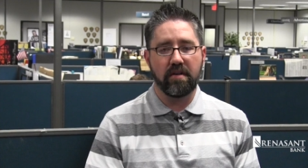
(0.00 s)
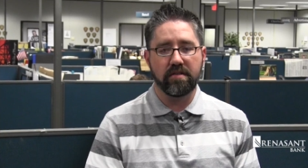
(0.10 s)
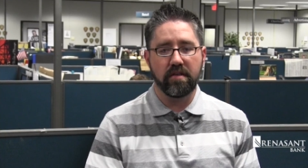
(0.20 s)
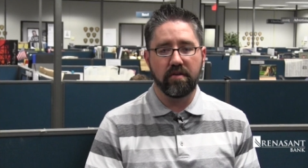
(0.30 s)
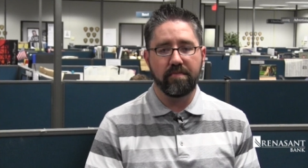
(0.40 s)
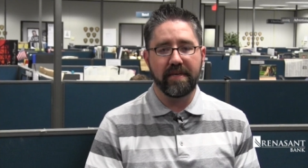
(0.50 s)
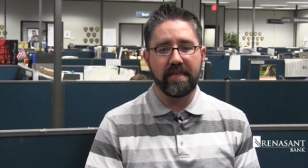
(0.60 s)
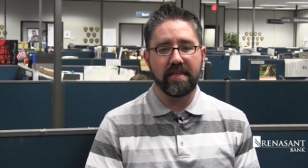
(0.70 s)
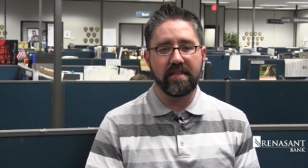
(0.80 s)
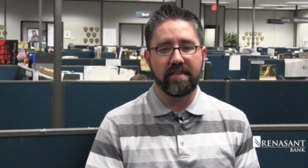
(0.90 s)
also
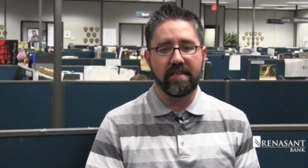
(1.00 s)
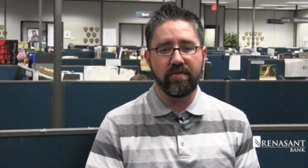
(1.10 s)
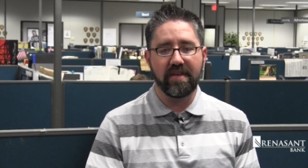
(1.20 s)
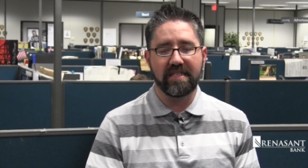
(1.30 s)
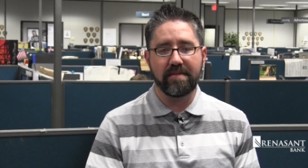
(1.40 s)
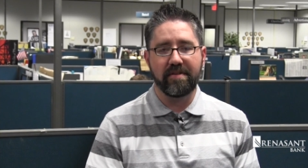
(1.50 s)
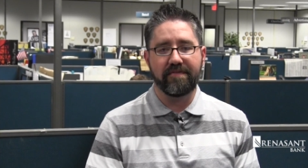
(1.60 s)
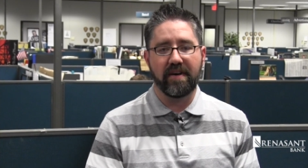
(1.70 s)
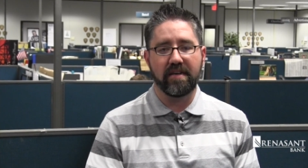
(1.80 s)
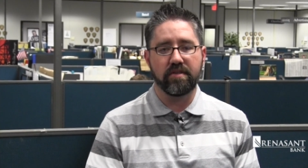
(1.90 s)
meet in the 2A
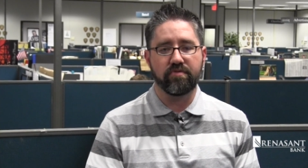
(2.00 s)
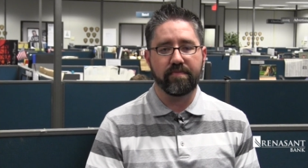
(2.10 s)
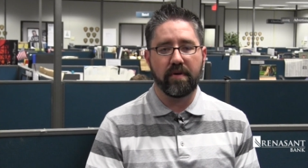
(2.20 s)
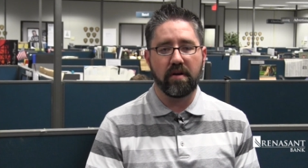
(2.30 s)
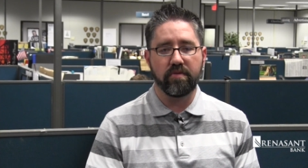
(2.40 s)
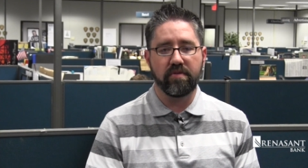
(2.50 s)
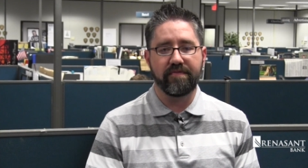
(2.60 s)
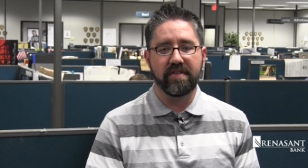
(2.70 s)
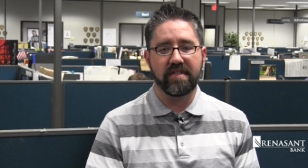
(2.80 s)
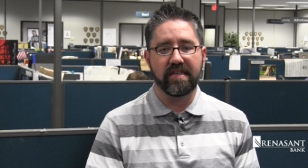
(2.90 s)
semifinals with
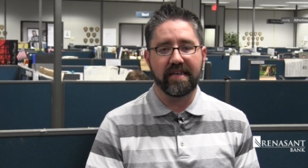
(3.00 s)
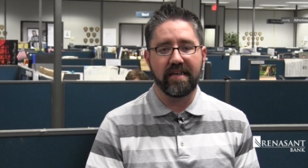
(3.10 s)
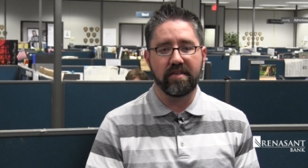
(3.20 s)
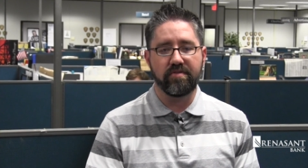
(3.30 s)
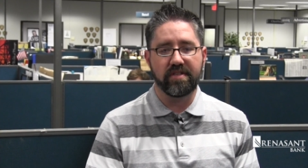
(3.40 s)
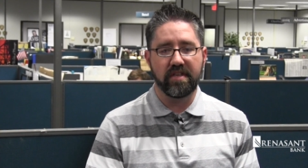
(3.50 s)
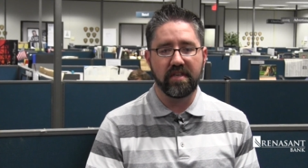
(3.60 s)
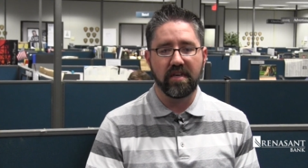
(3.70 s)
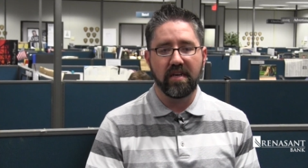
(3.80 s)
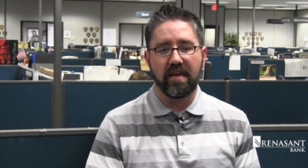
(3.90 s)
Baldwin visiting Calhoun
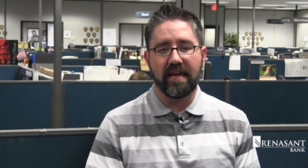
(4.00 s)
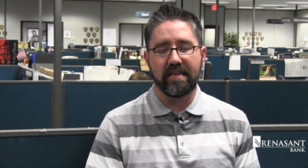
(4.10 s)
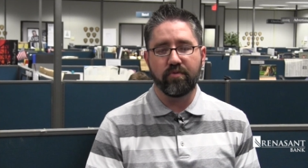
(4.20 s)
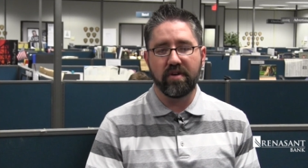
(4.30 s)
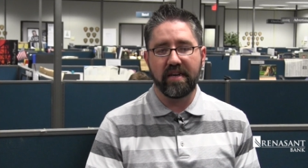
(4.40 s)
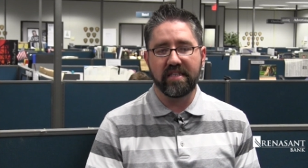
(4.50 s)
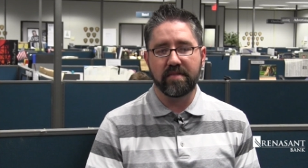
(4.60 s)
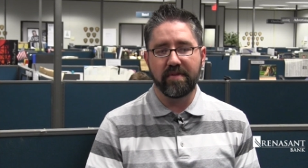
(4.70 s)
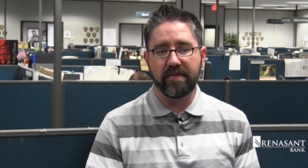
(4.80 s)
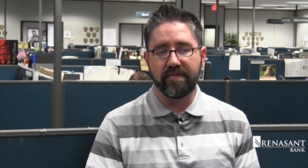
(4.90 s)
City, and in 1A,
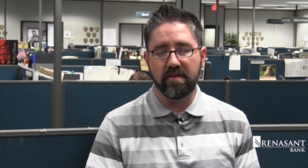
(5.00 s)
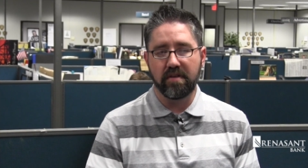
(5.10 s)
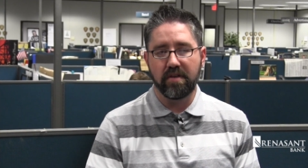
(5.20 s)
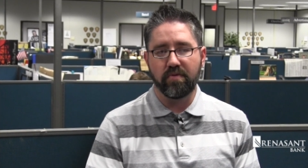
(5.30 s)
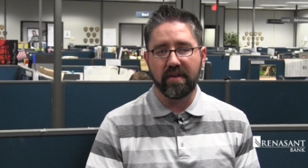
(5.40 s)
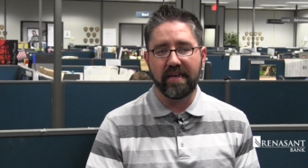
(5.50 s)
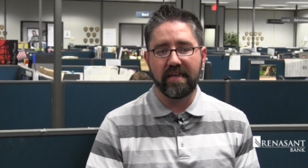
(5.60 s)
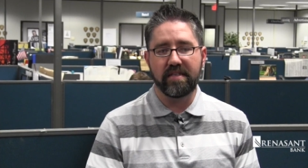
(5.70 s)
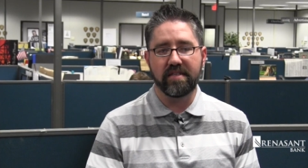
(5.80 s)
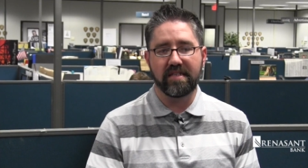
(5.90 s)
Smithville will
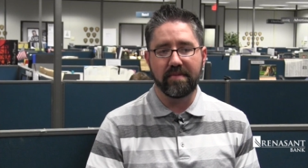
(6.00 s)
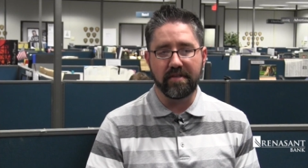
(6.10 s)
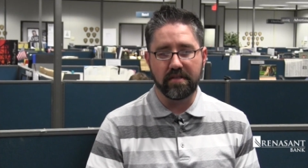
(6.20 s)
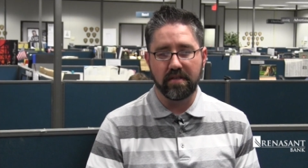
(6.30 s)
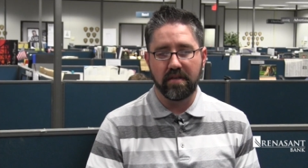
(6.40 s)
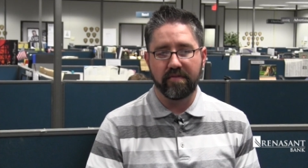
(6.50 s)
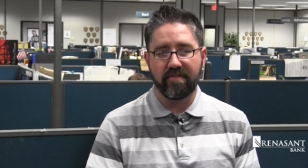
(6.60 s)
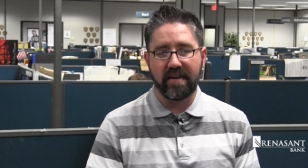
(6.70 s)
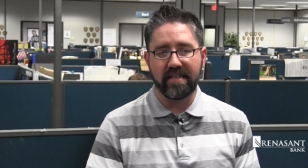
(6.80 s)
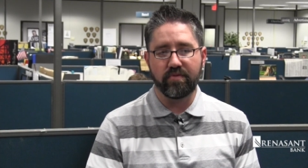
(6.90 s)
head to Simmons.
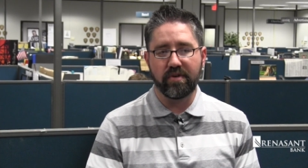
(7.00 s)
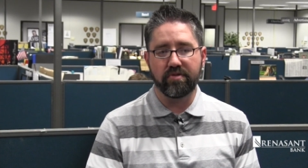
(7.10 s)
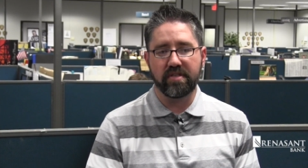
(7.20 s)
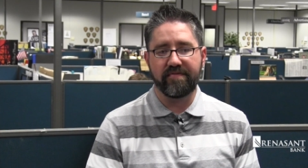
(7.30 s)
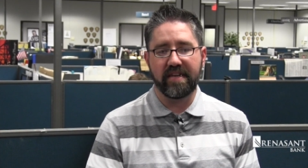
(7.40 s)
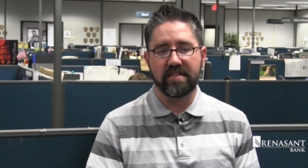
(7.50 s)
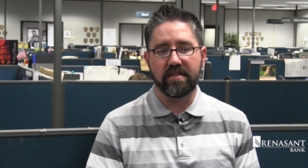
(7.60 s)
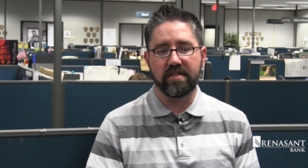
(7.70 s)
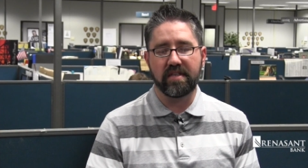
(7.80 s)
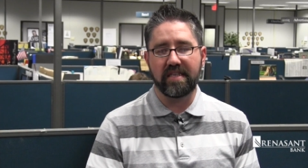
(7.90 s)
Friday's winners advance
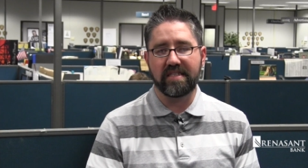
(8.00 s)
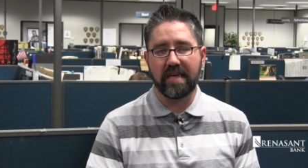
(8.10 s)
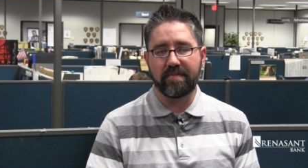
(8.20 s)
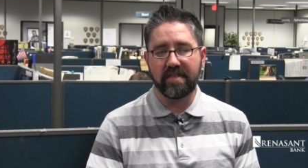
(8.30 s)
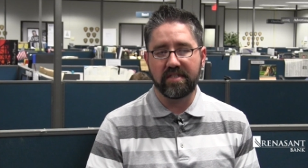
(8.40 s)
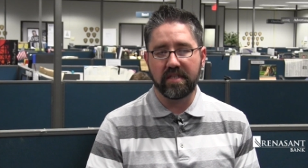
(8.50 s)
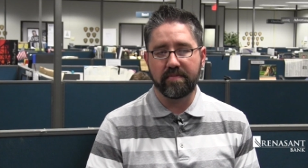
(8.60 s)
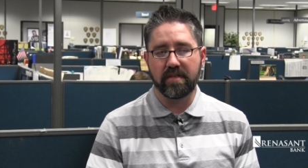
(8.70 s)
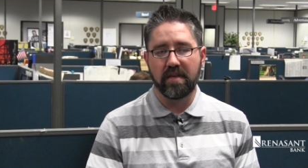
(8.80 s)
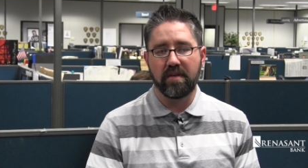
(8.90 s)
to the state
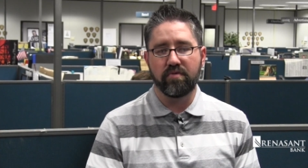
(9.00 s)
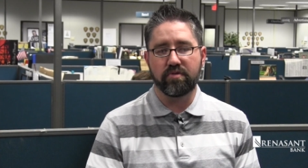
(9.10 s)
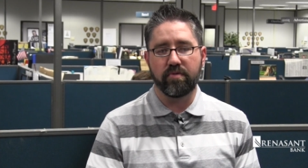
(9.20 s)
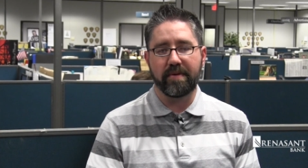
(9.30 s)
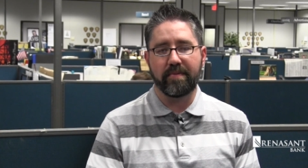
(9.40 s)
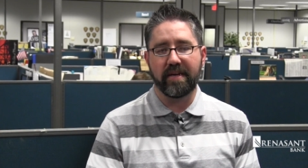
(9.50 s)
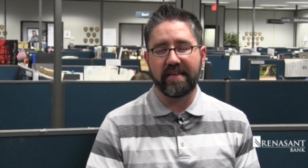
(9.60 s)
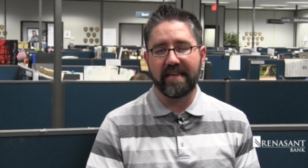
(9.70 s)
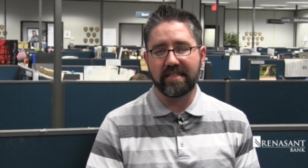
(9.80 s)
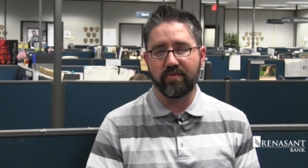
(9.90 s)
championships, which will be
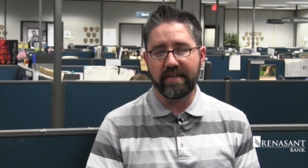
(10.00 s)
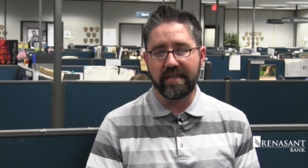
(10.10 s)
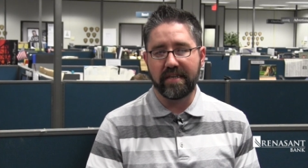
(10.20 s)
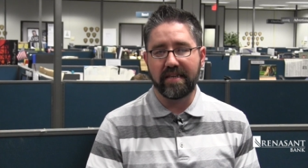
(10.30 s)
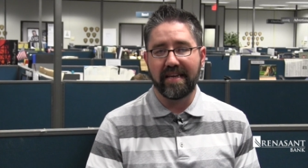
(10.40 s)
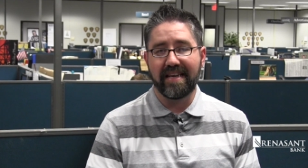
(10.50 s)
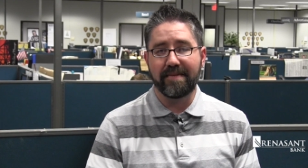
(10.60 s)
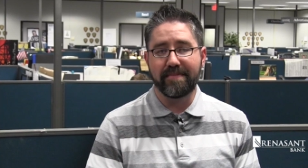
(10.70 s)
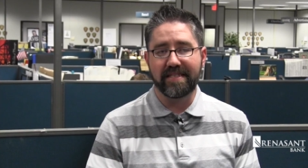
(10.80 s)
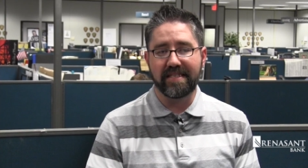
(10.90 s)
played next weekend
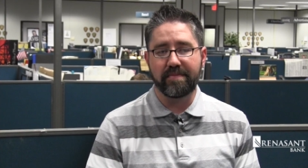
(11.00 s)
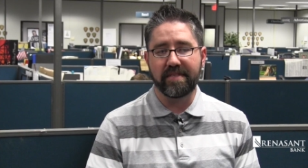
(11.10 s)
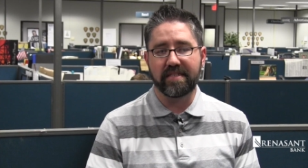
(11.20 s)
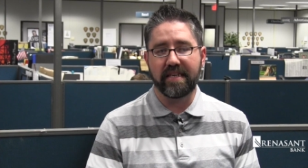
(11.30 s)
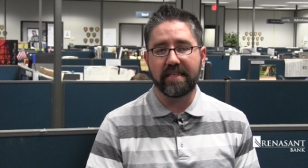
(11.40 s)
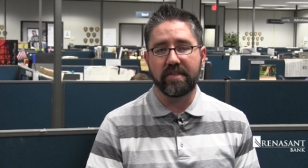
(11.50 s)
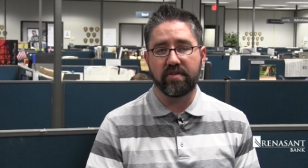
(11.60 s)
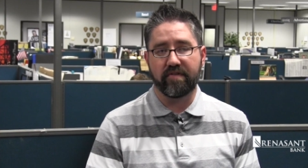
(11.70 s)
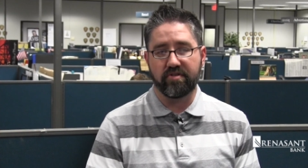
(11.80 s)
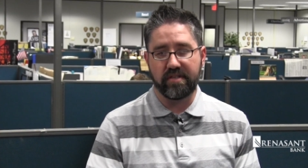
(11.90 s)
at Mississippi State
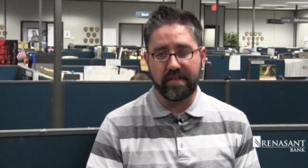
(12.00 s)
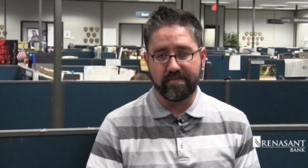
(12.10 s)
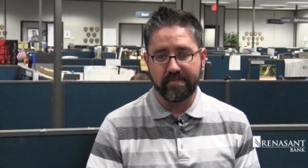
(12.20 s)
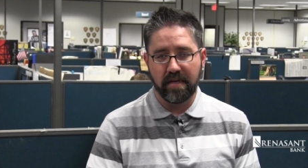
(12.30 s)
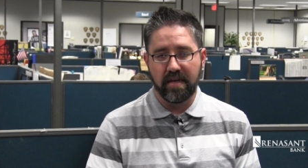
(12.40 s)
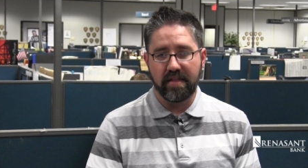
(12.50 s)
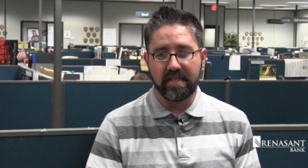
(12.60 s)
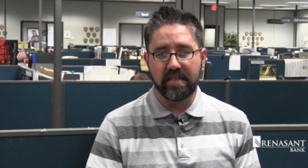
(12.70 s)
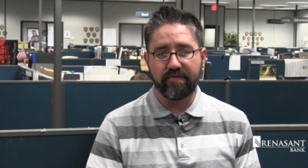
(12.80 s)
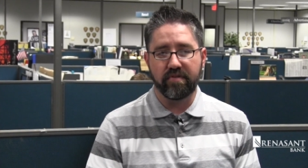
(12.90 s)
University.
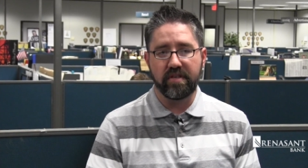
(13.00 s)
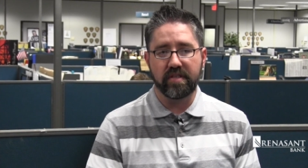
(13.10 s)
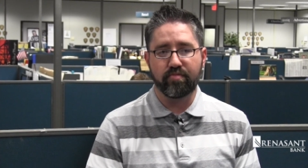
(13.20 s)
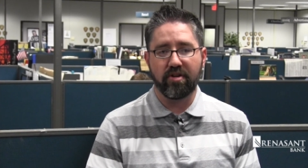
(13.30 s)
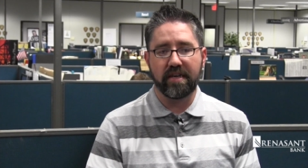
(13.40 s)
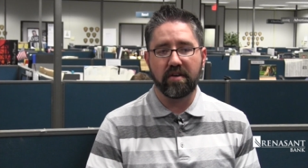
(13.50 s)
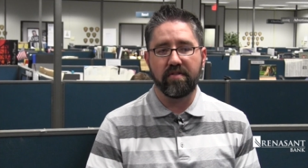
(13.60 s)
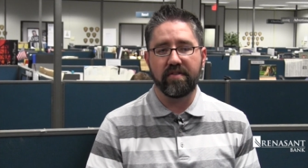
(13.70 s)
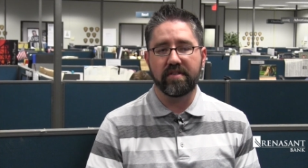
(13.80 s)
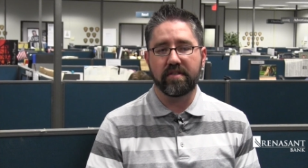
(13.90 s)
That's it for News Break
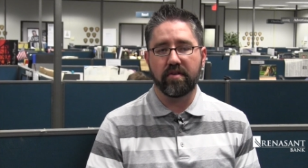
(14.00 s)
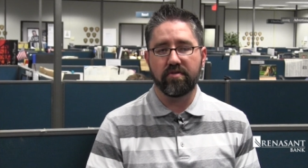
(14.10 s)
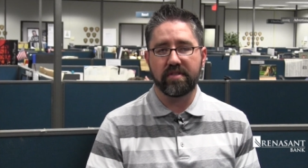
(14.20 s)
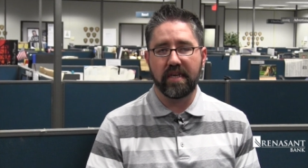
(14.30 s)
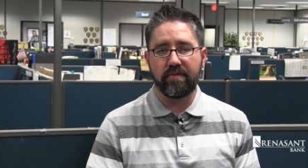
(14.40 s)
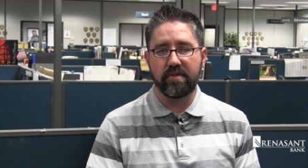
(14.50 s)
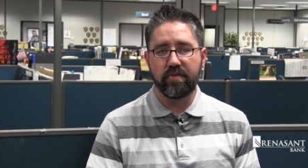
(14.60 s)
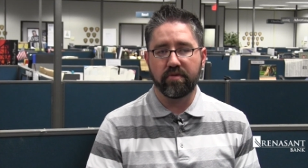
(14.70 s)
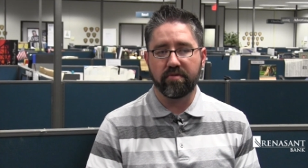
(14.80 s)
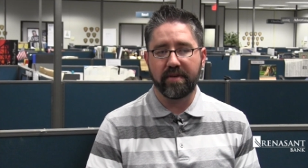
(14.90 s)
on this Thursday. We do
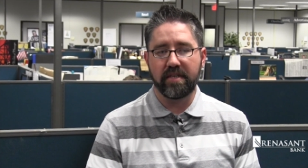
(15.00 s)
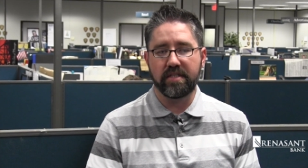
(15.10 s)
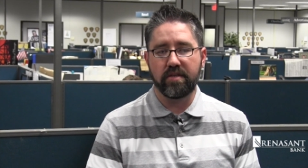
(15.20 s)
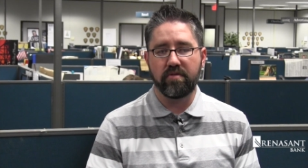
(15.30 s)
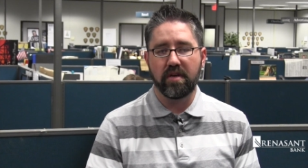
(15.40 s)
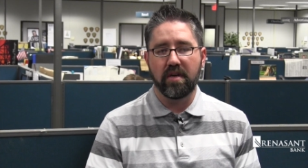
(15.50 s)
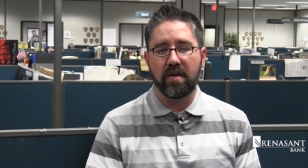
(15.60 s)
want to remind you